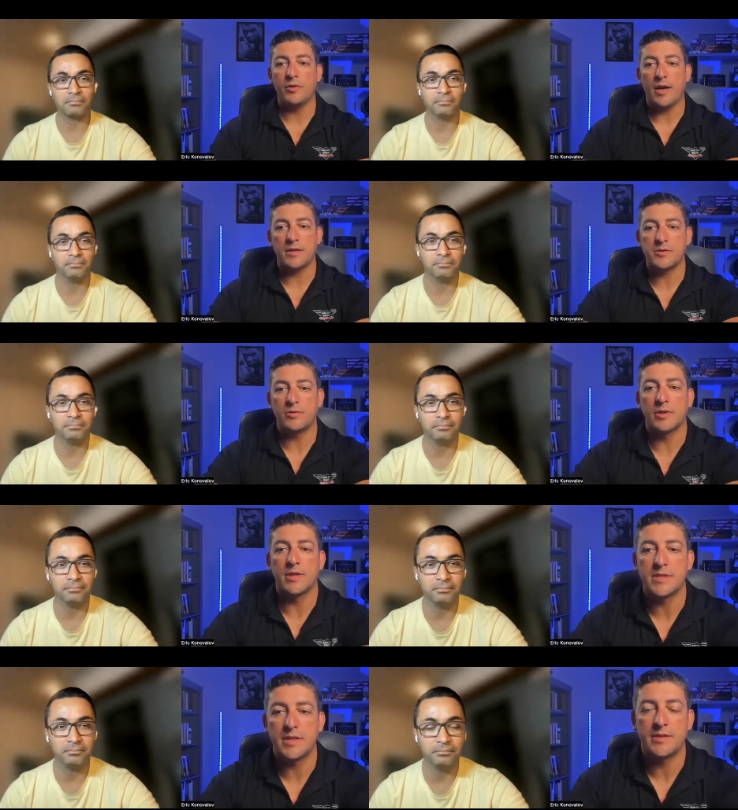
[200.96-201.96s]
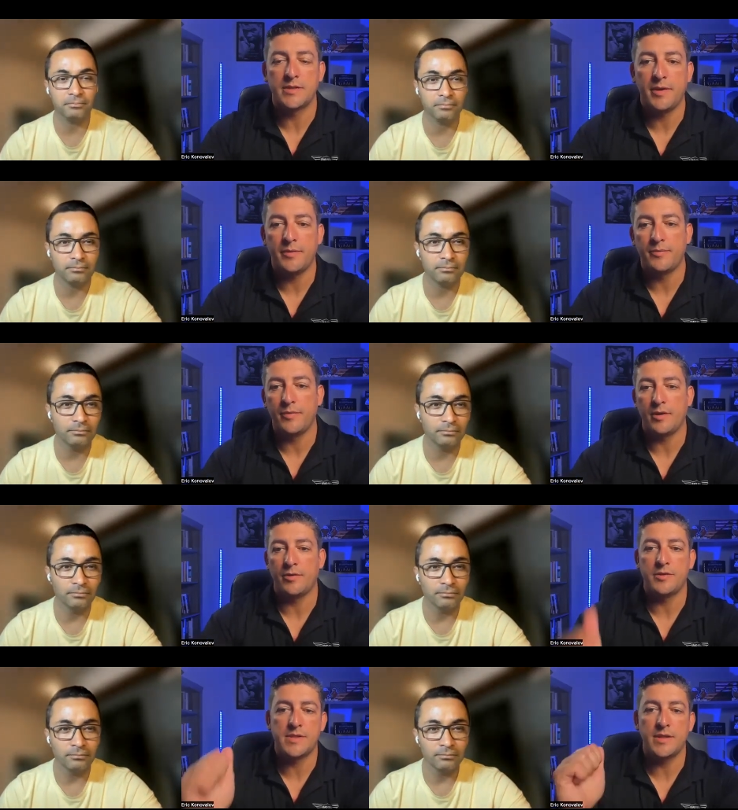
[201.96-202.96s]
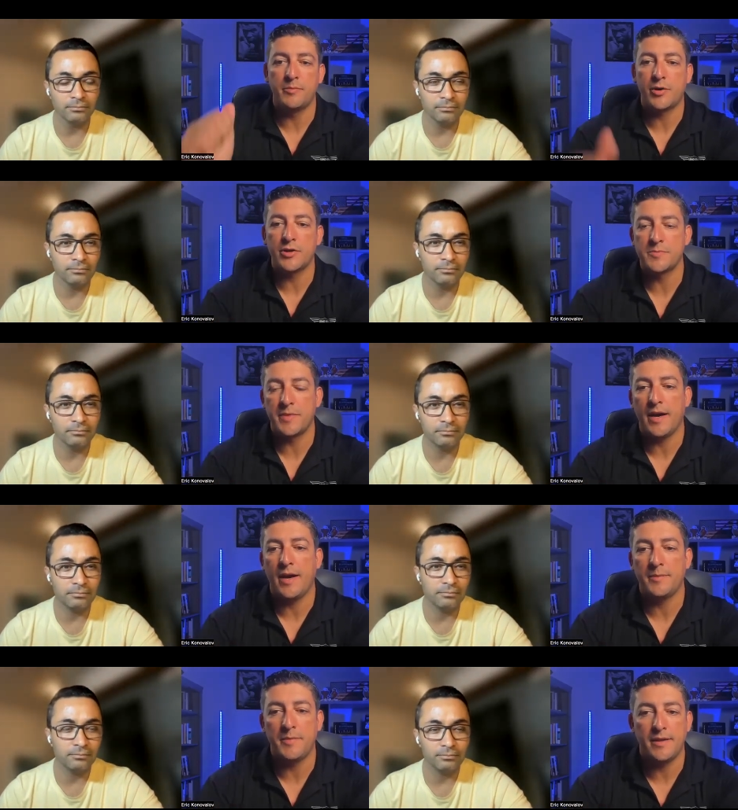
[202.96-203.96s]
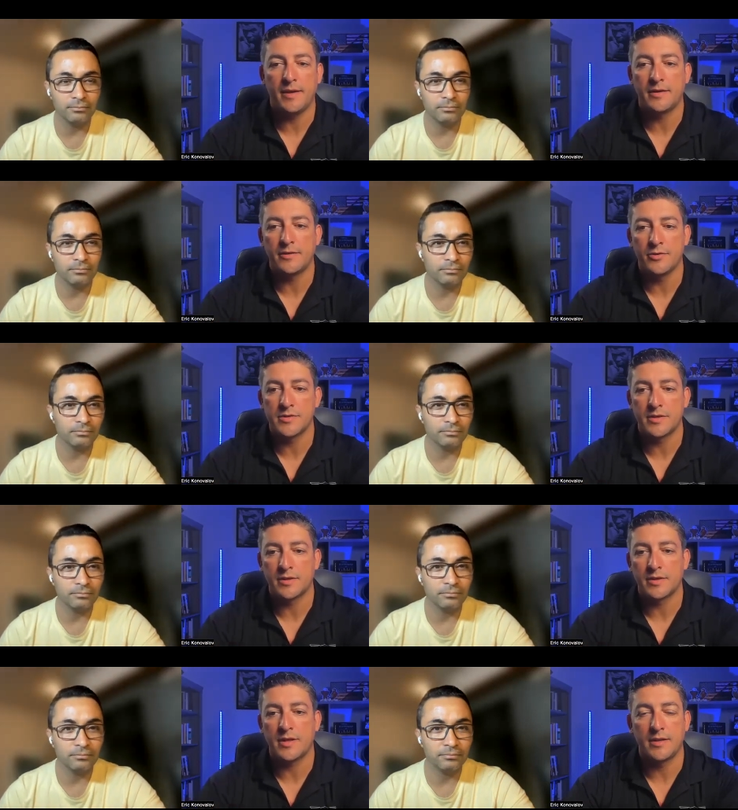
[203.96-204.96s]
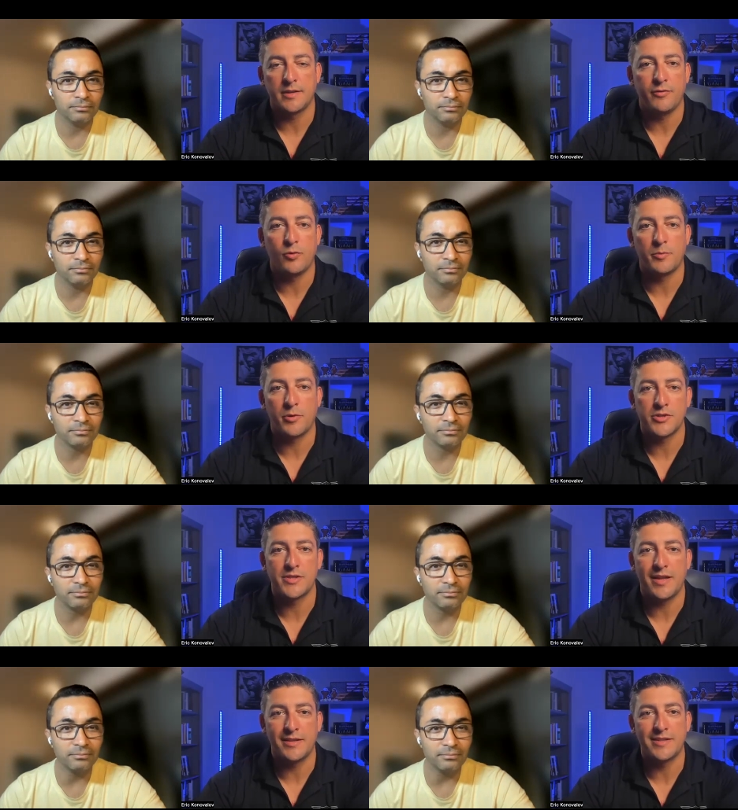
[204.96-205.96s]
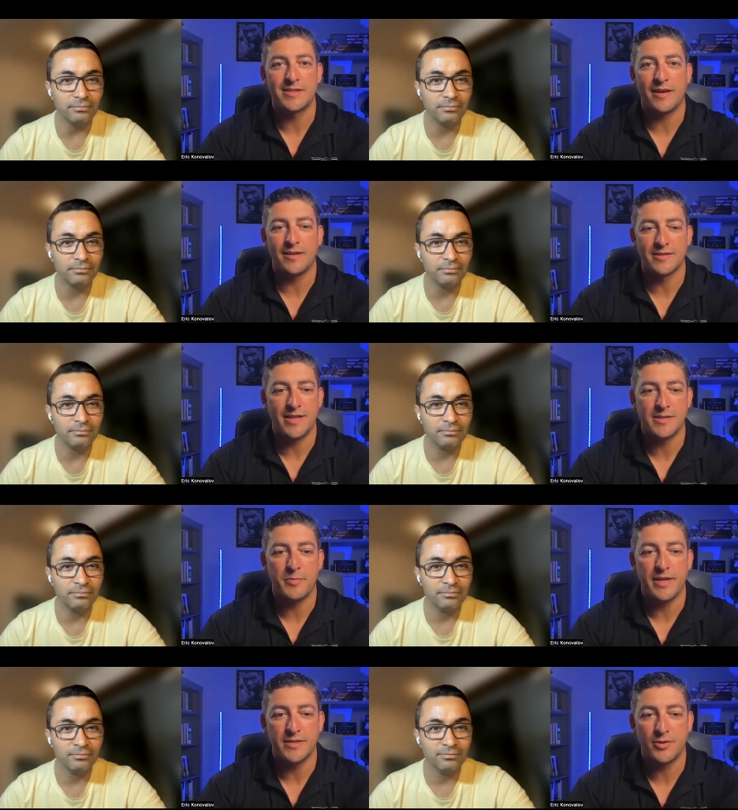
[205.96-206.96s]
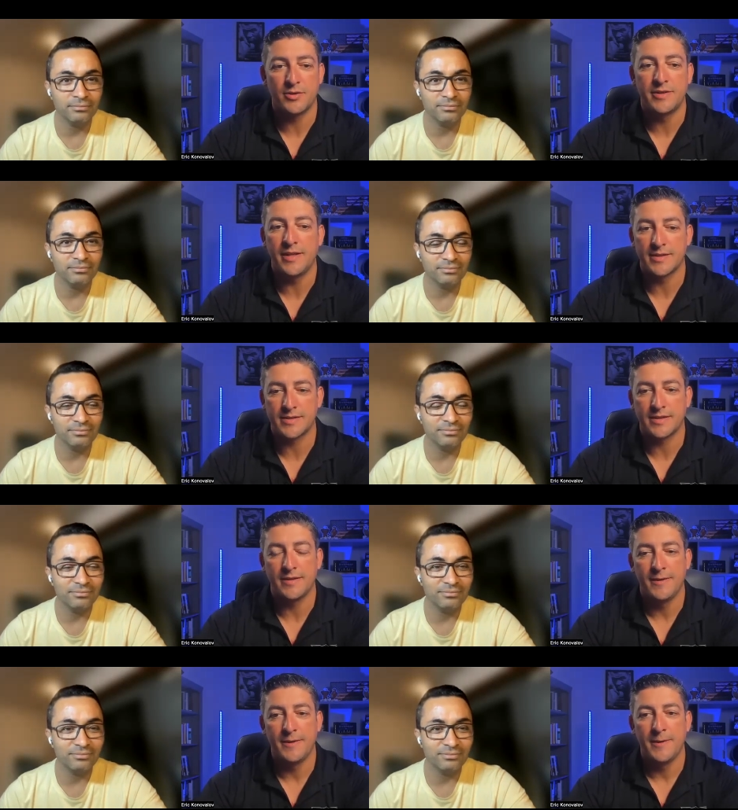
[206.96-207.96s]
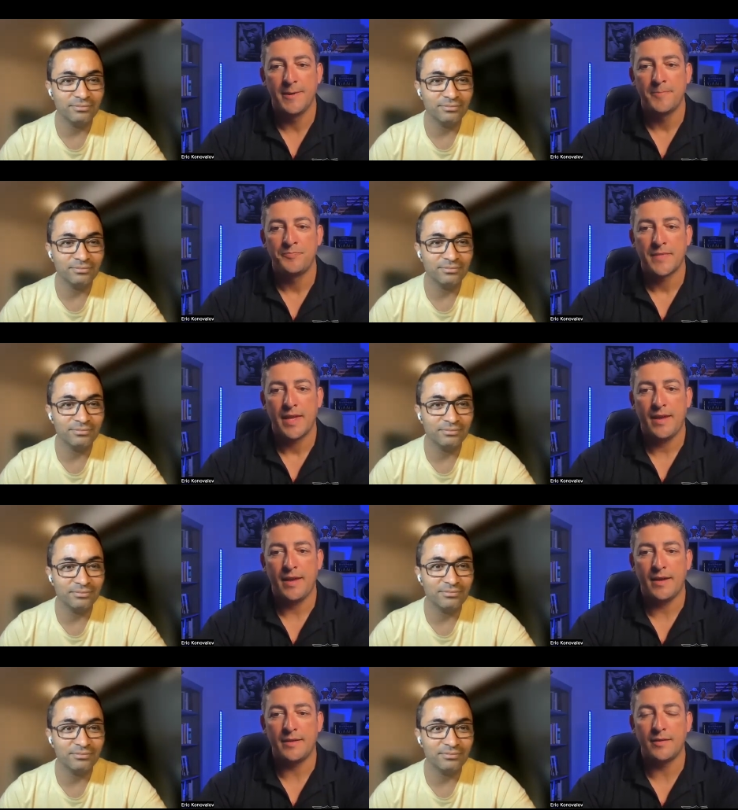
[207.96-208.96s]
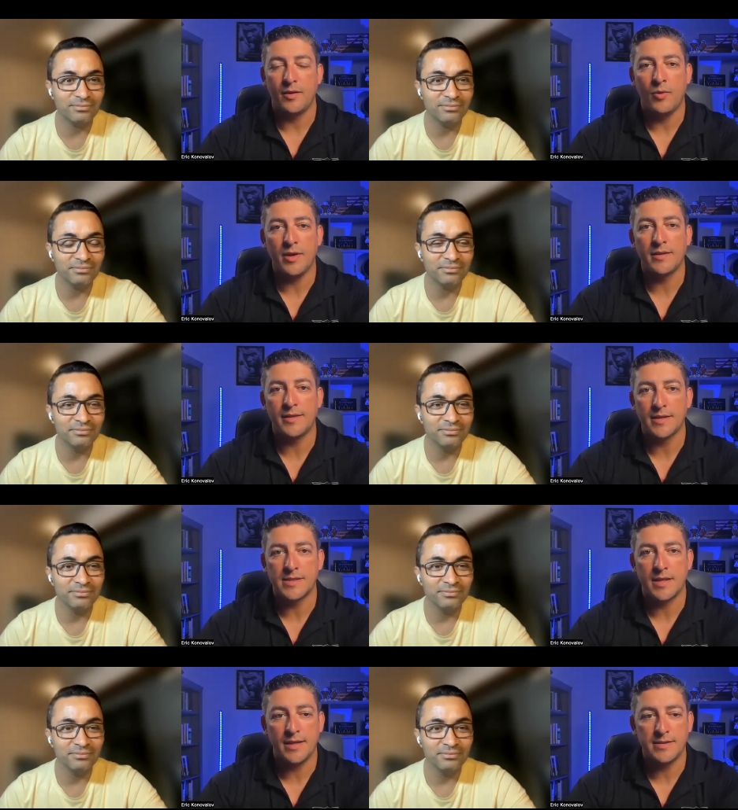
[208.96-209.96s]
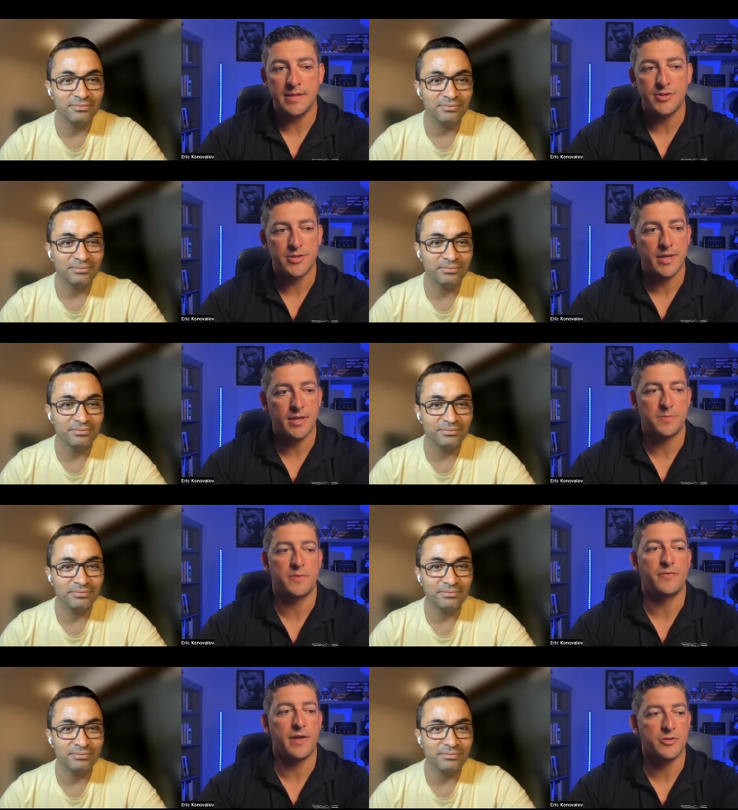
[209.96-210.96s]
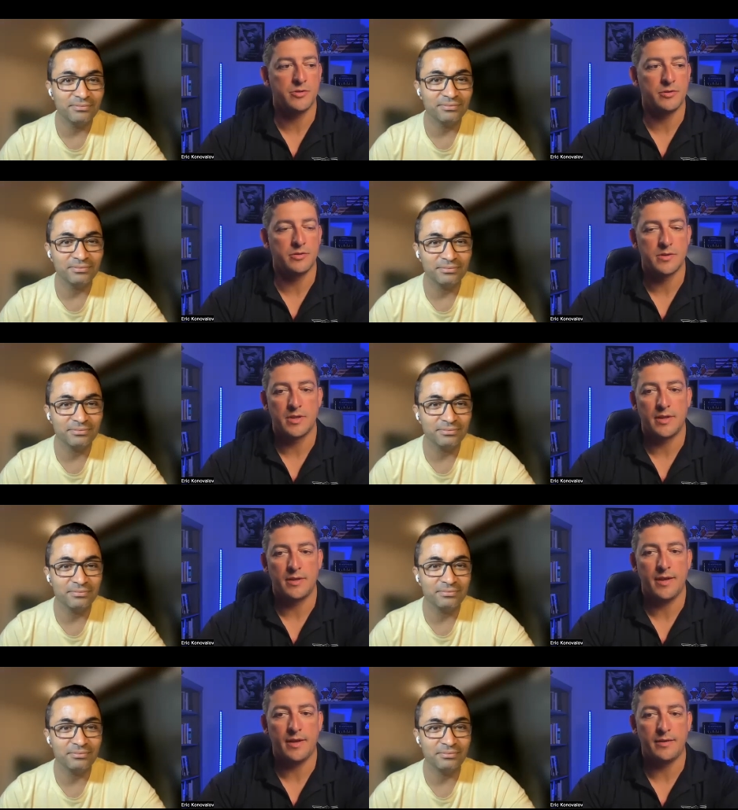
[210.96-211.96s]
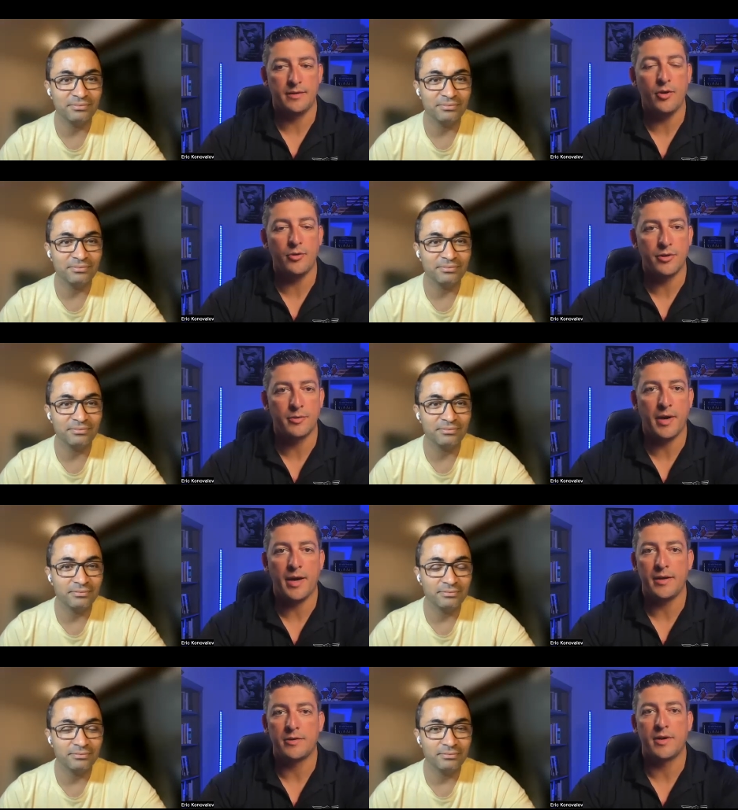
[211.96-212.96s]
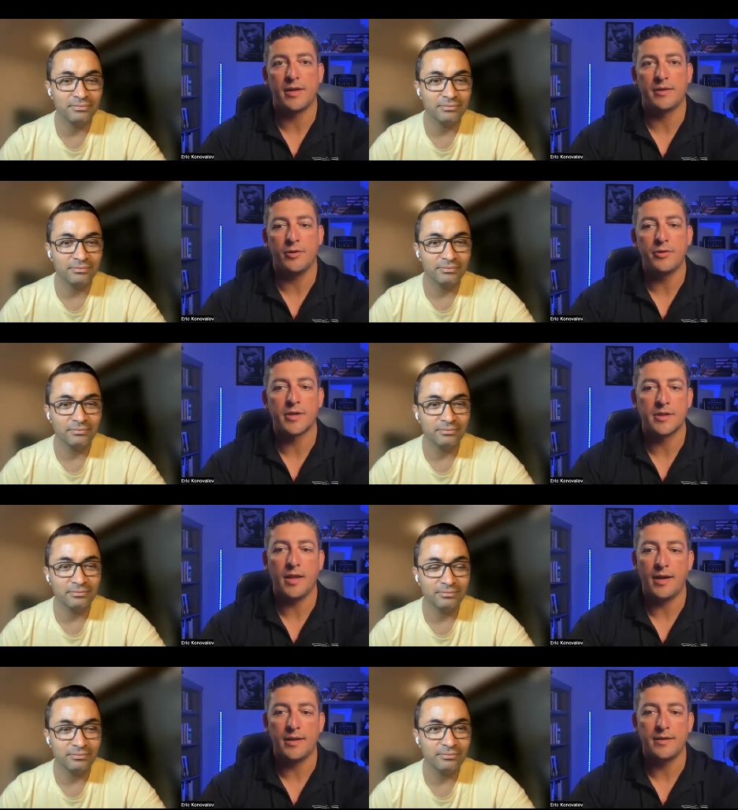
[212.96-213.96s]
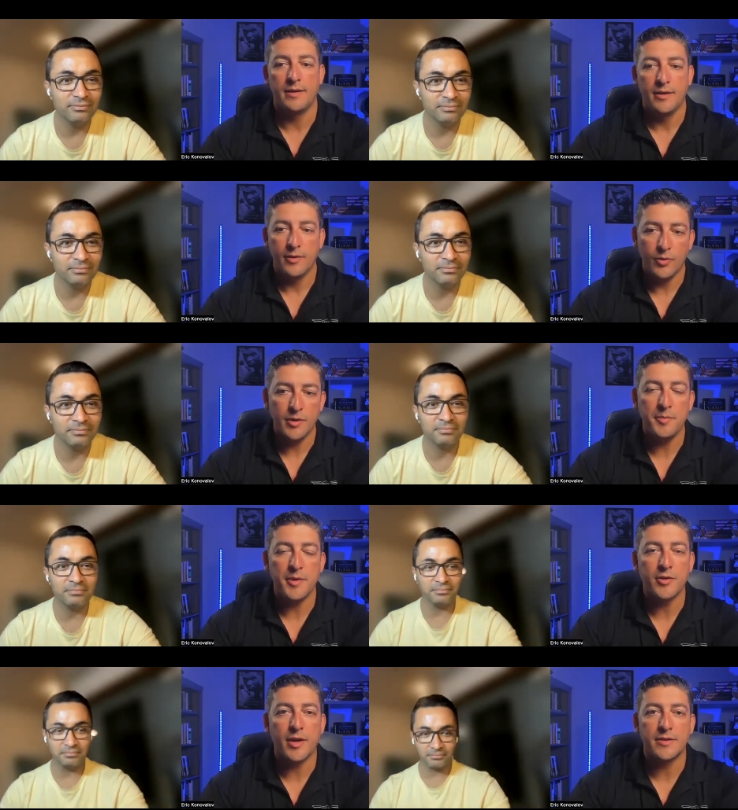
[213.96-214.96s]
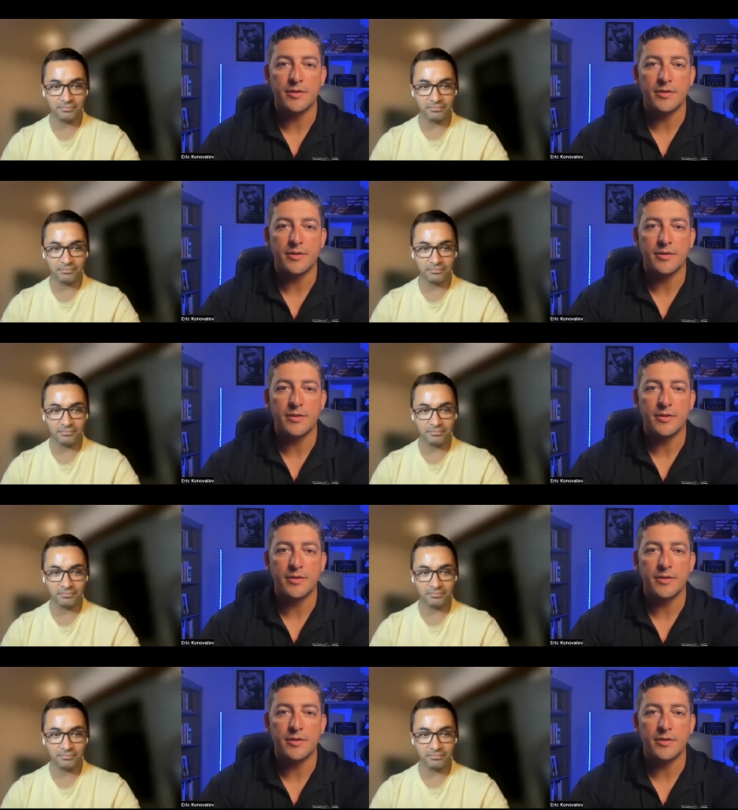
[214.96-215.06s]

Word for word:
Speaker 1: guys who are listening to me, you know, you see the birds behind me there. Those are kind of the four personality styles that's based on disc. And one of the things that I teach sales professionals that know your buyer, right? Know your client. Wouldn't it be great